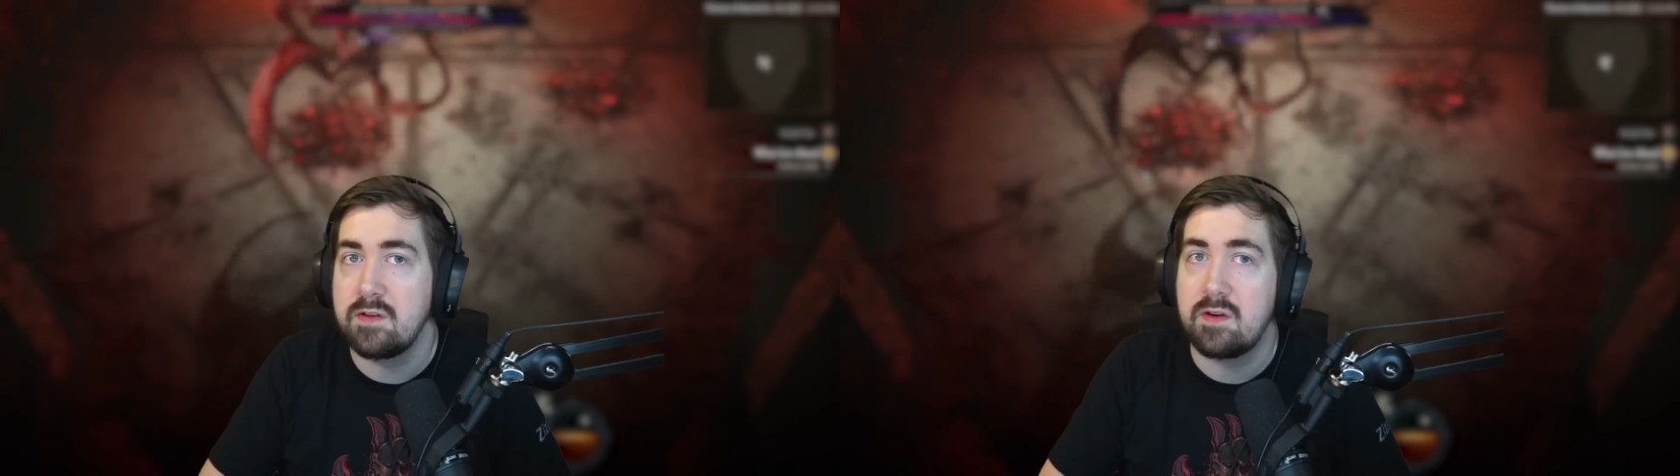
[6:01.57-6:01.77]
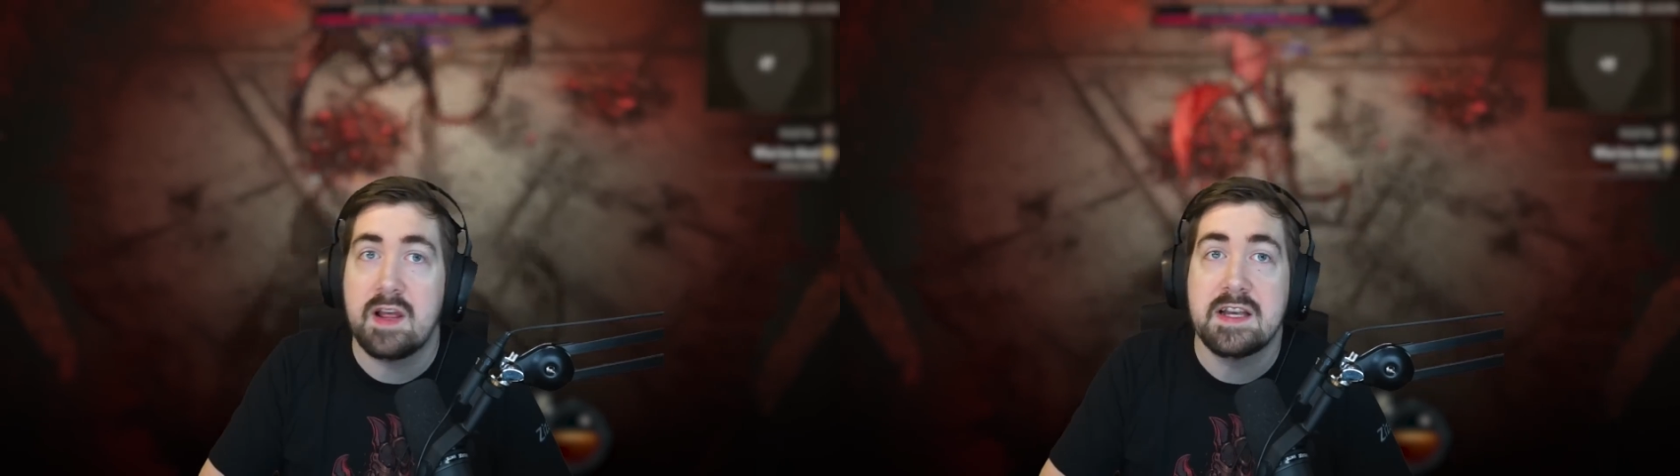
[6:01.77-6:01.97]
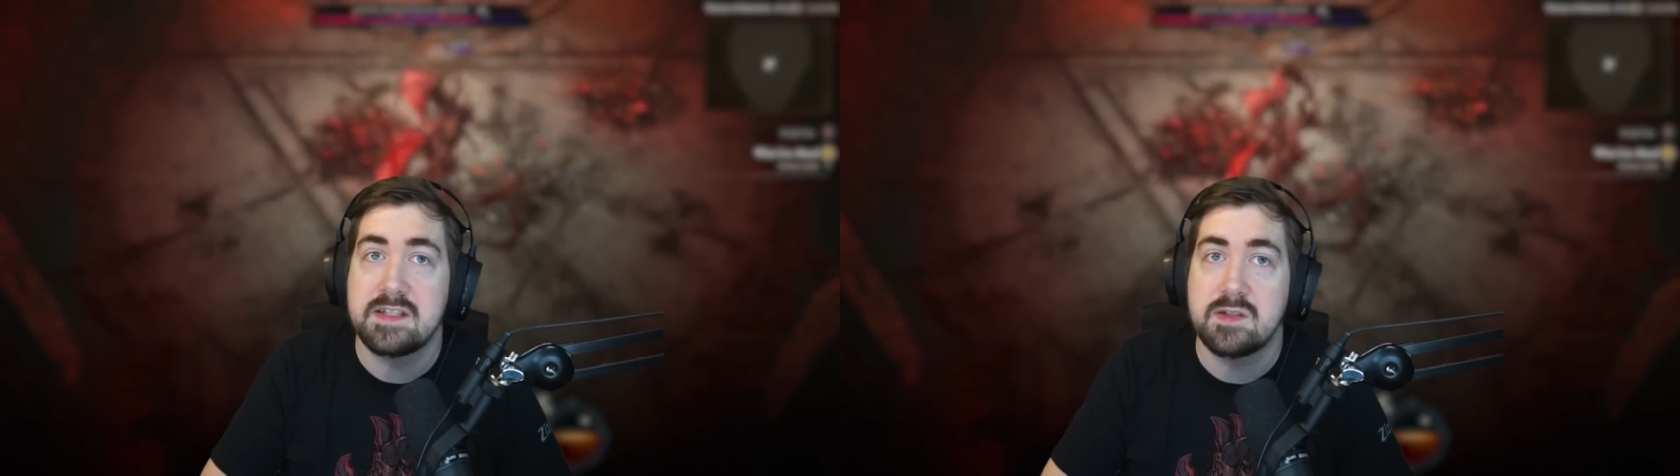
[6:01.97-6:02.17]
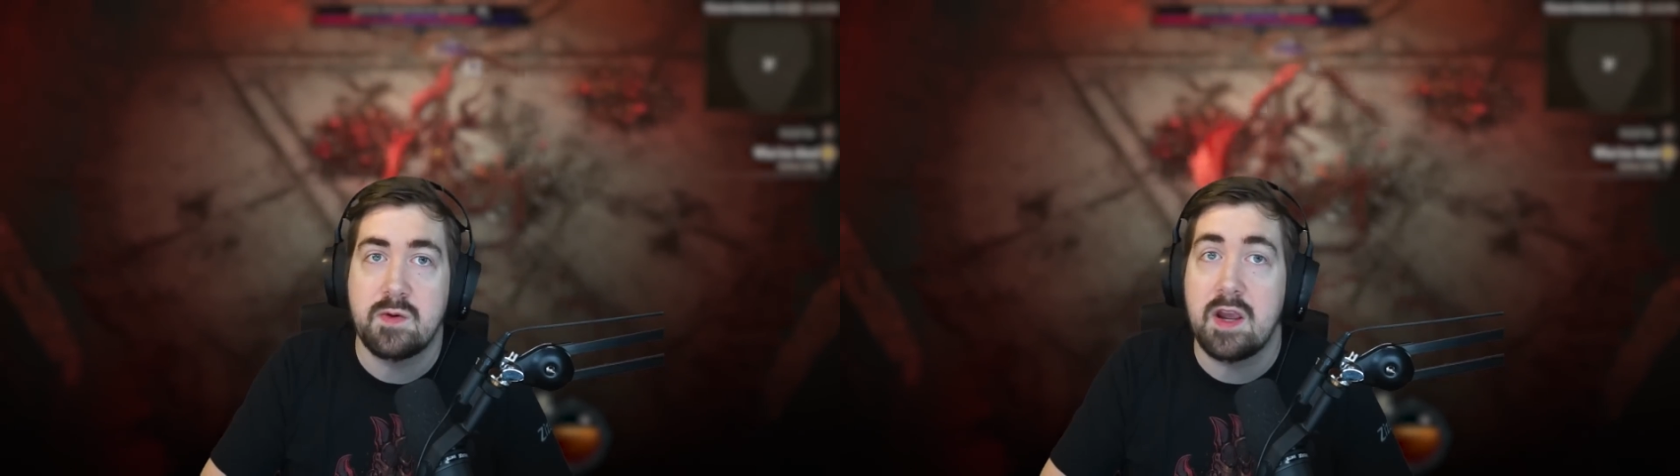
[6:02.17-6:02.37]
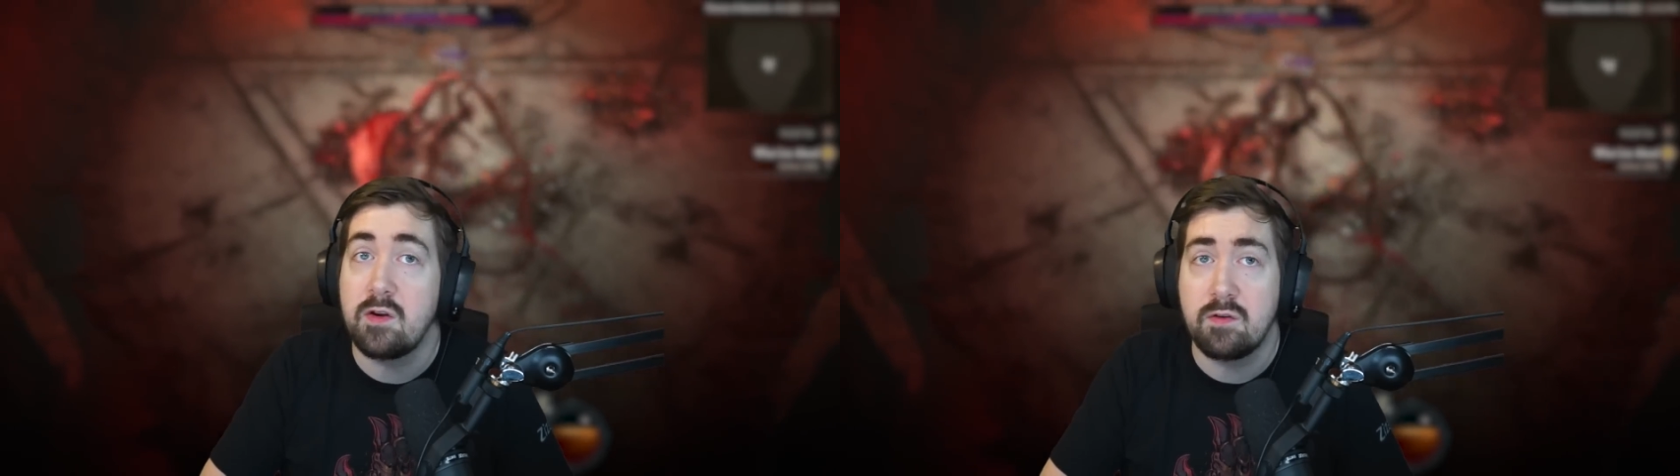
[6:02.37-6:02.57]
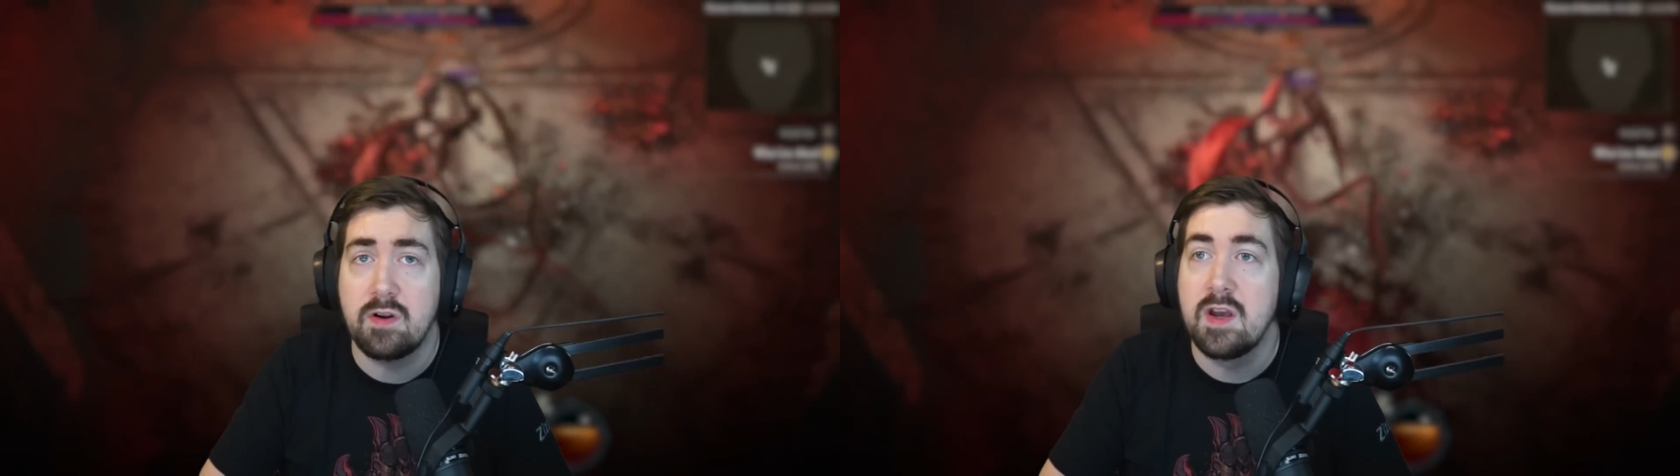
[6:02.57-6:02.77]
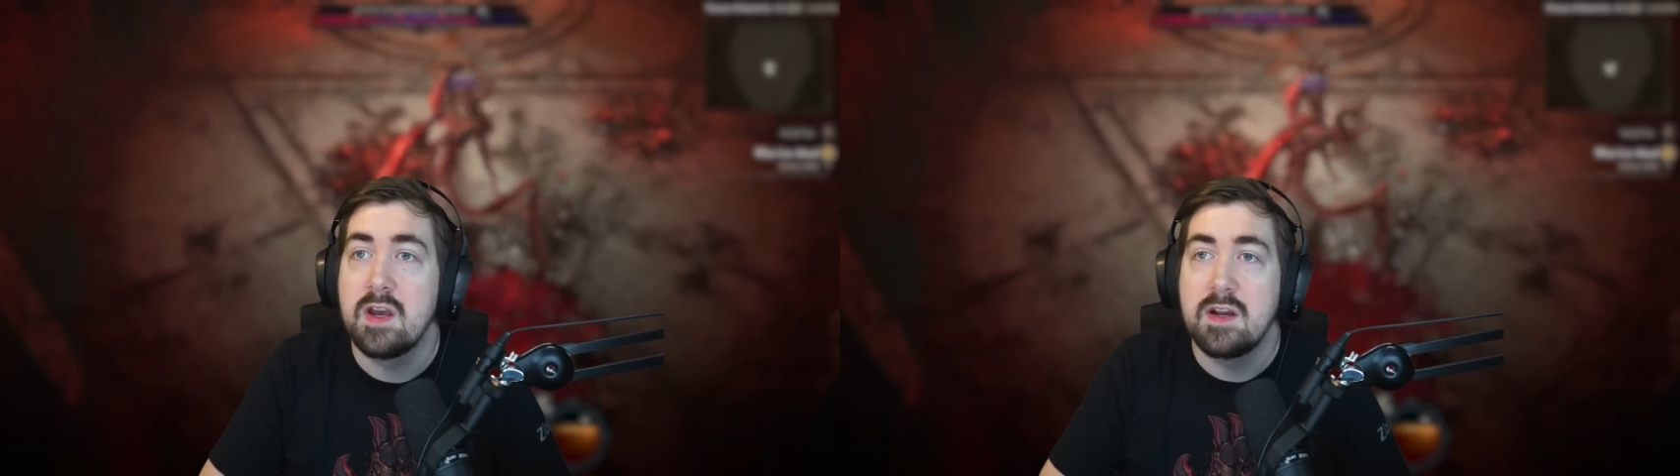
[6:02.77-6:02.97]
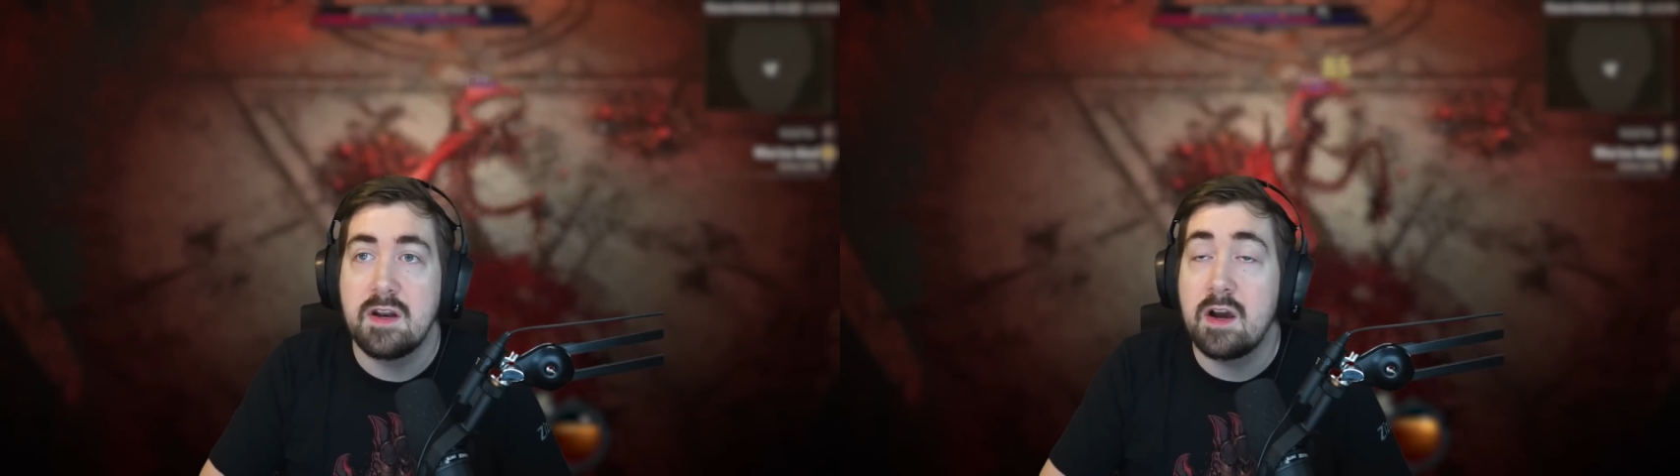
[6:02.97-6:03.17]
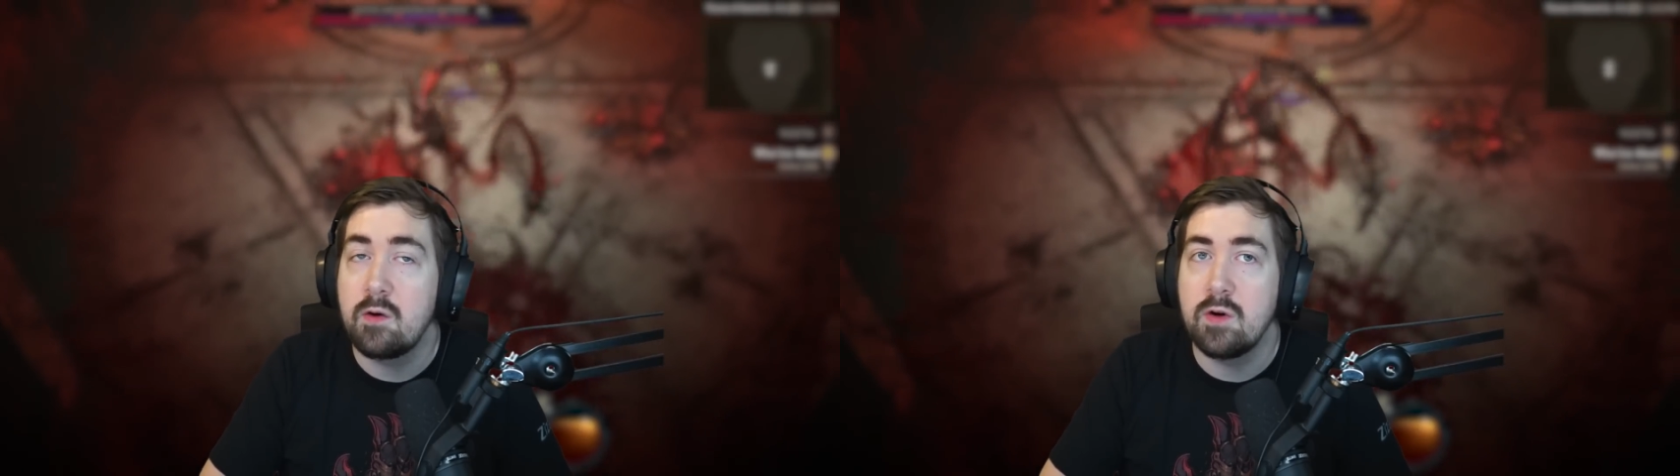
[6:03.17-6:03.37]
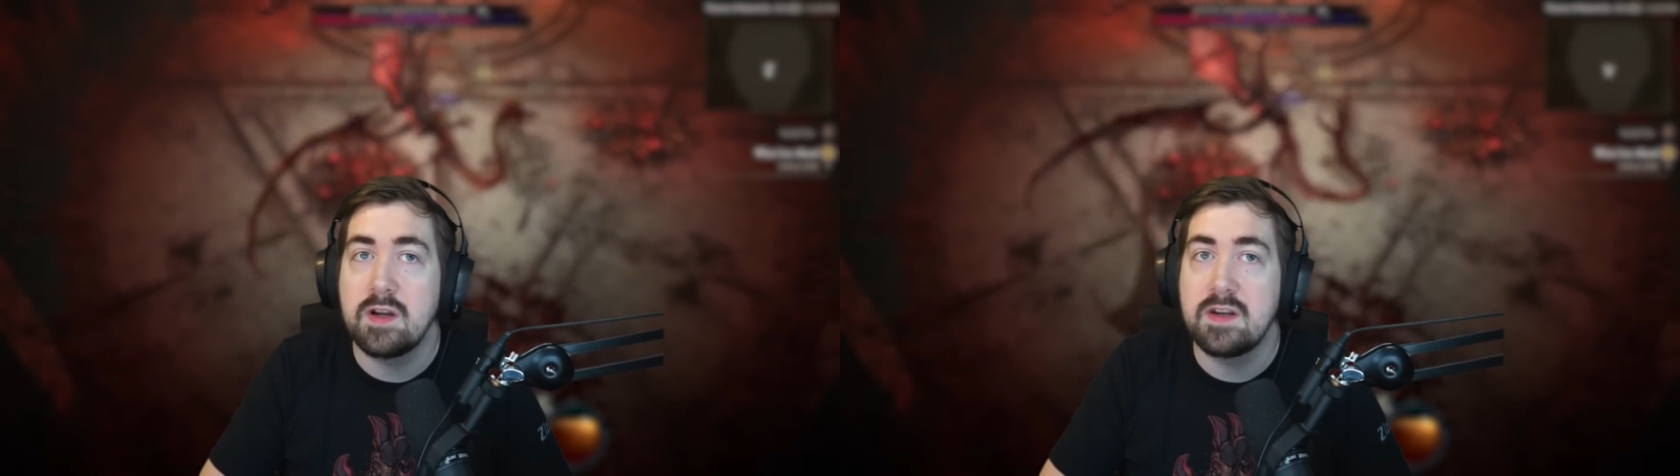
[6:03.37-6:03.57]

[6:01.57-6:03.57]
classes, right? You're not going